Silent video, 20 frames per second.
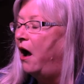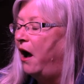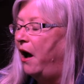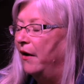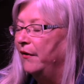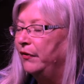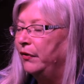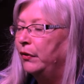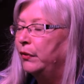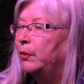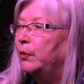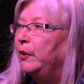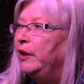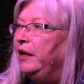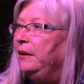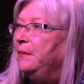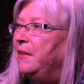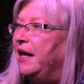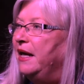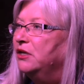are
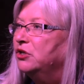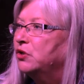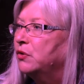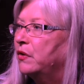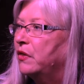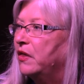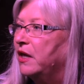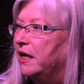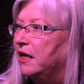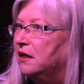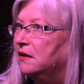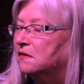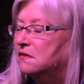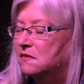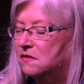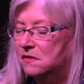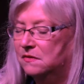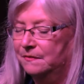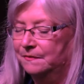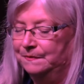three major
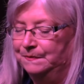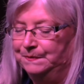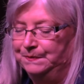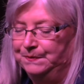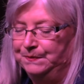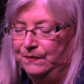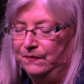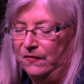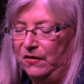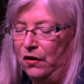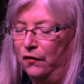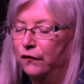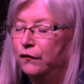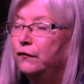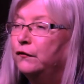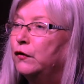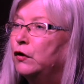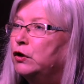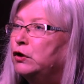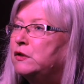things.
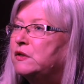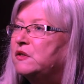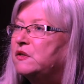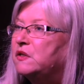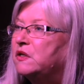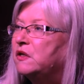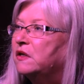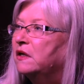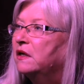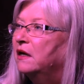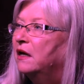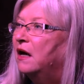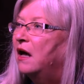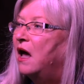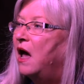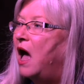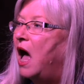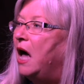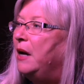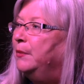First,
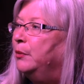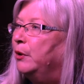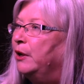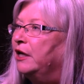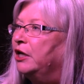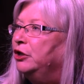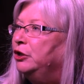I bring